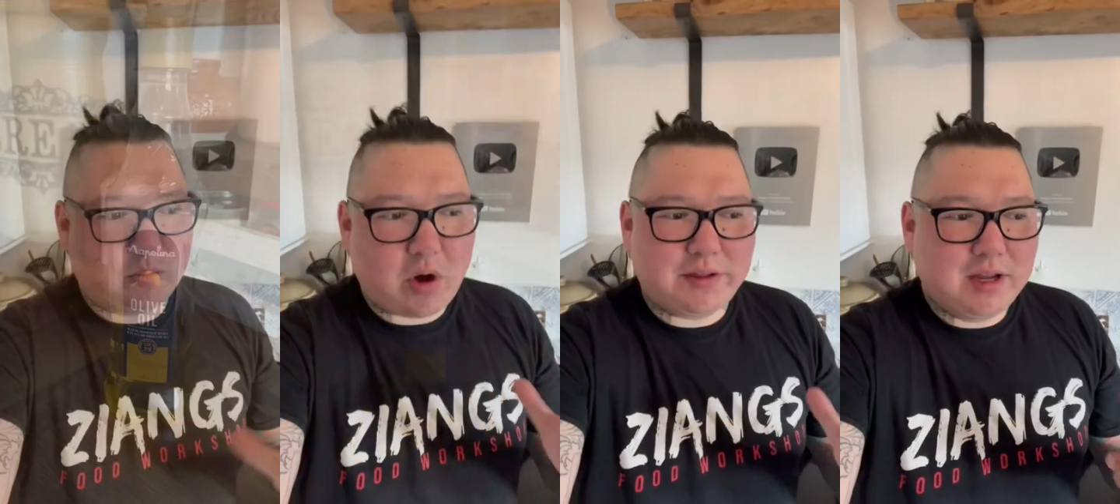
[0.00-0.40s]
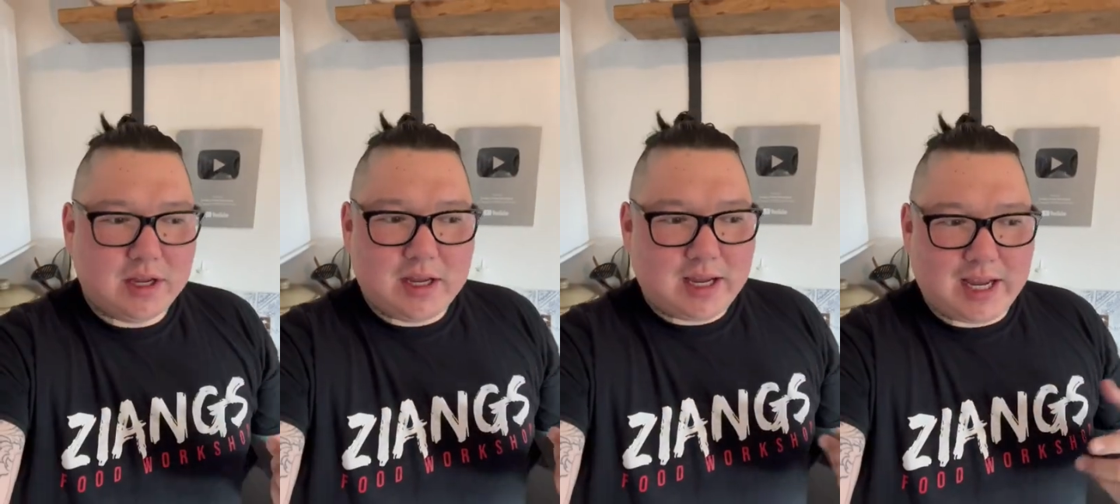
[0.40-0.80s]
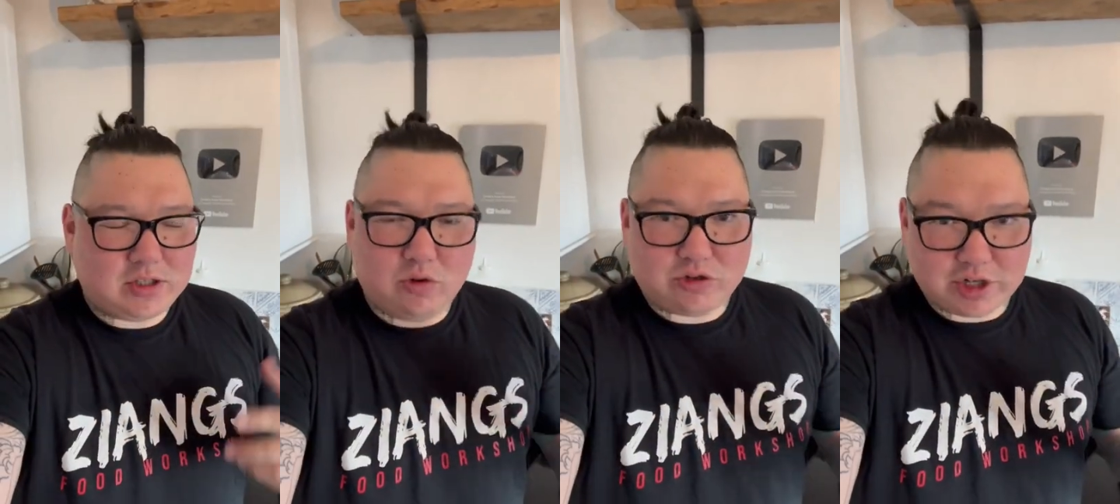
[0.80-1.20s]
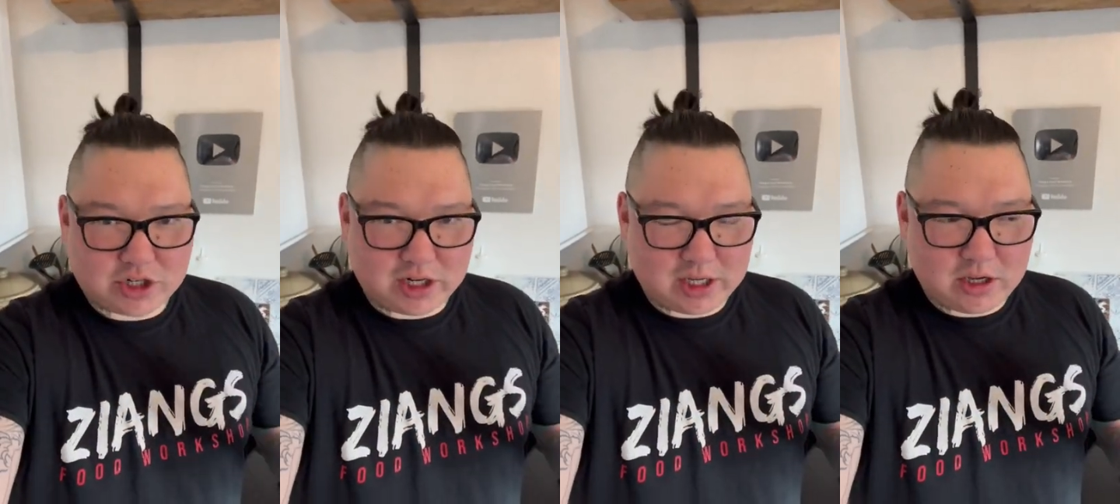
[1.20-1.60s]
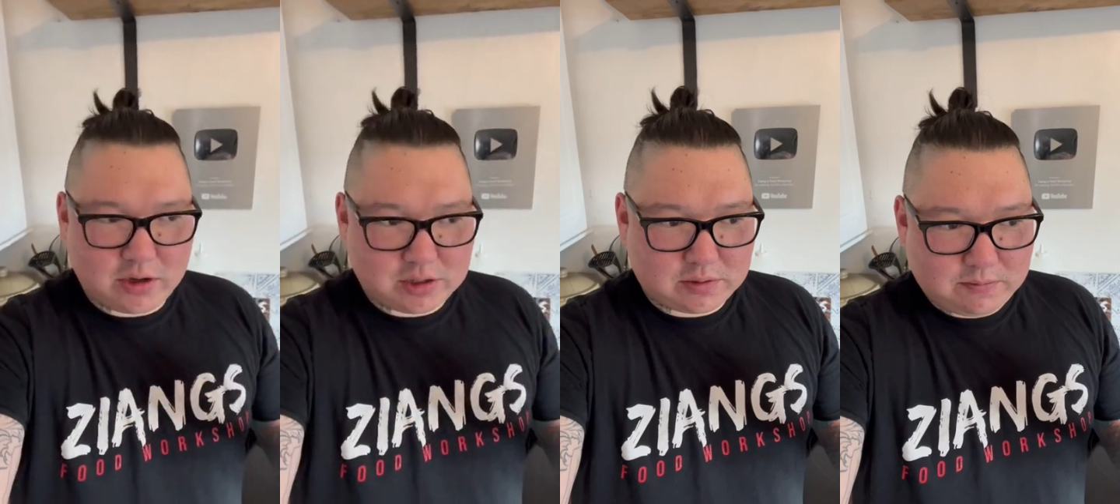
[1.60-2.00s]
One, it's not traditionally
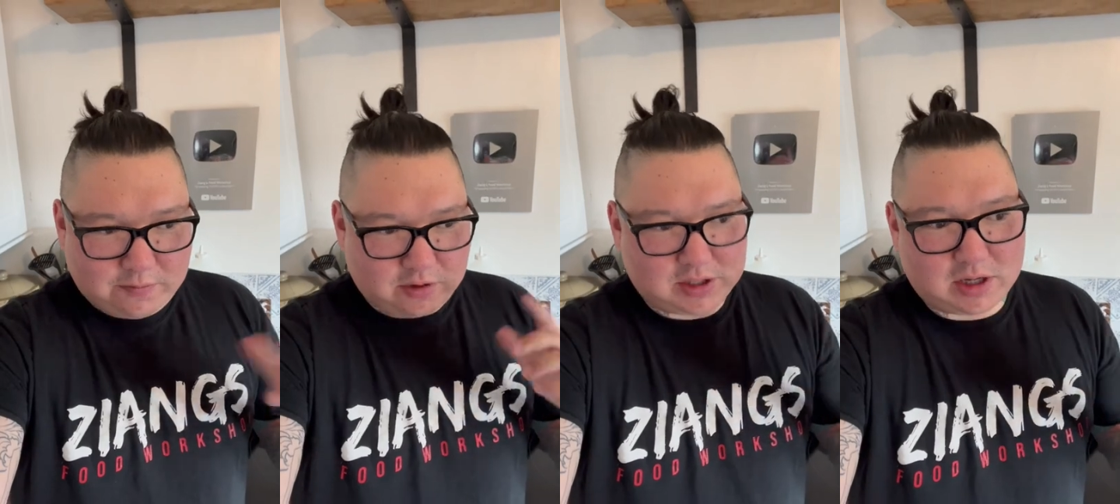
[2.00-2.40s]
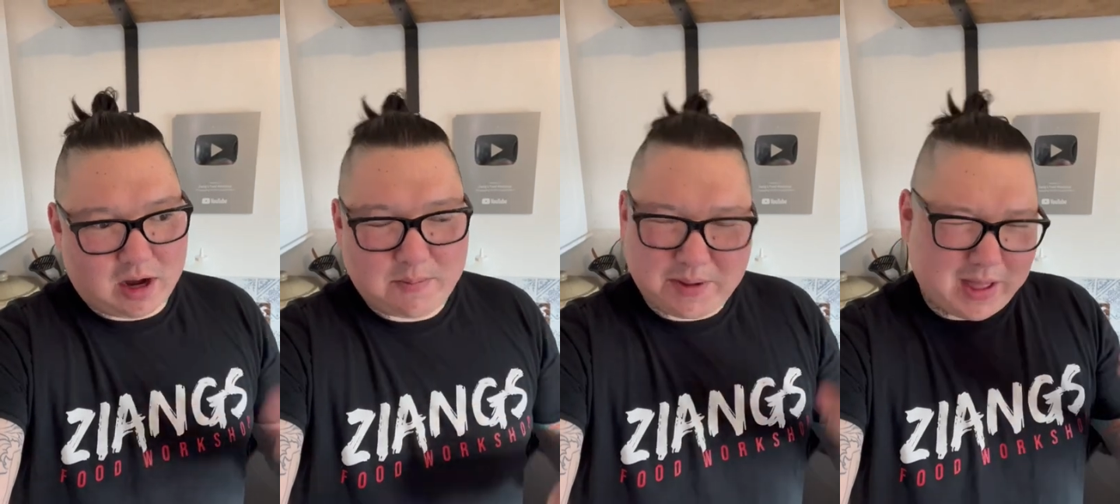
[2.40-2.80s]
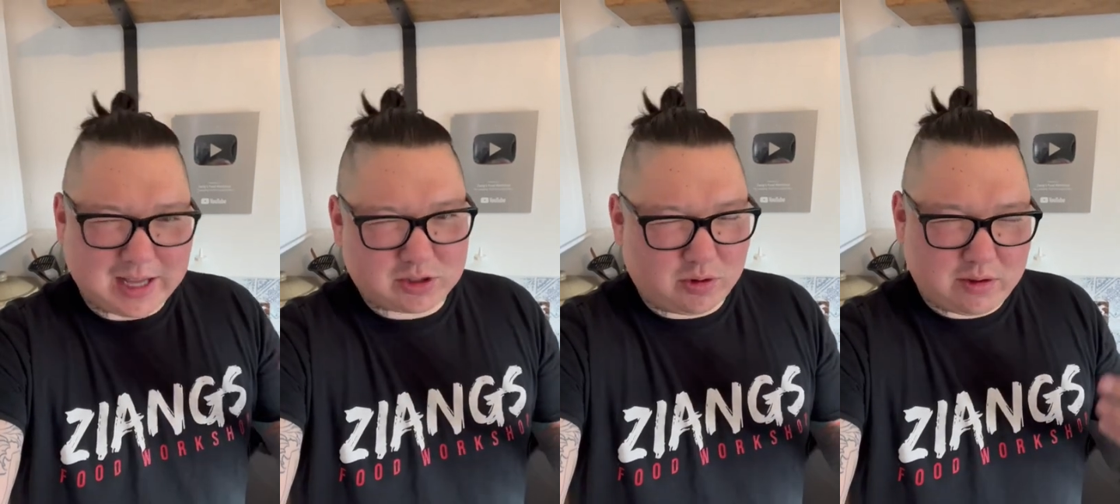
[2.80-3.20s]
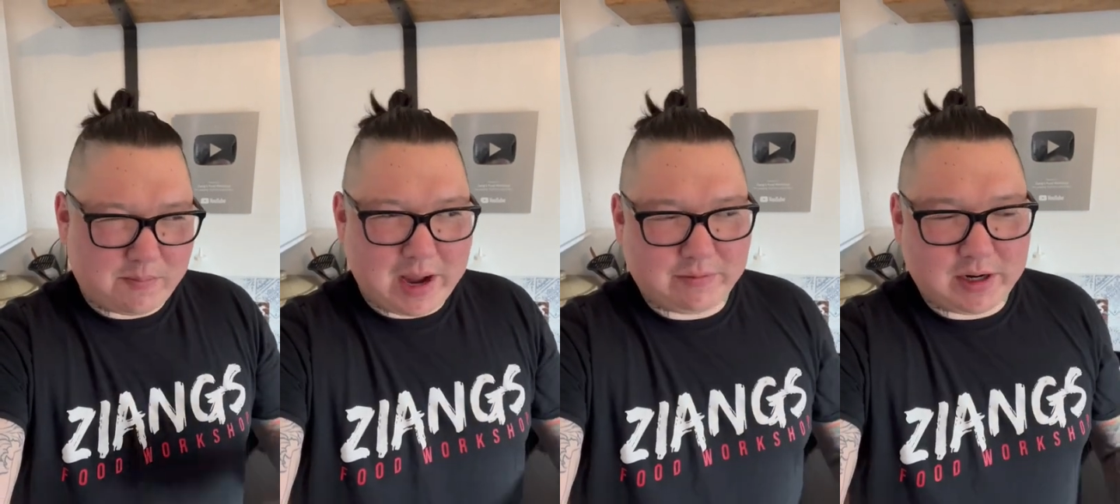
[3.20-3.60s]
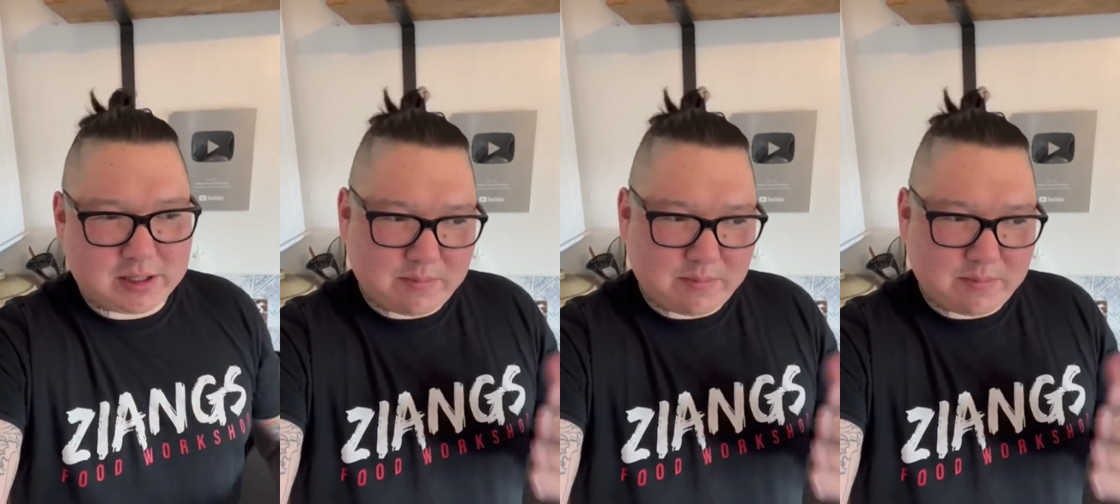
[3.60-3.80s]
used for a start, but that's not the main reason.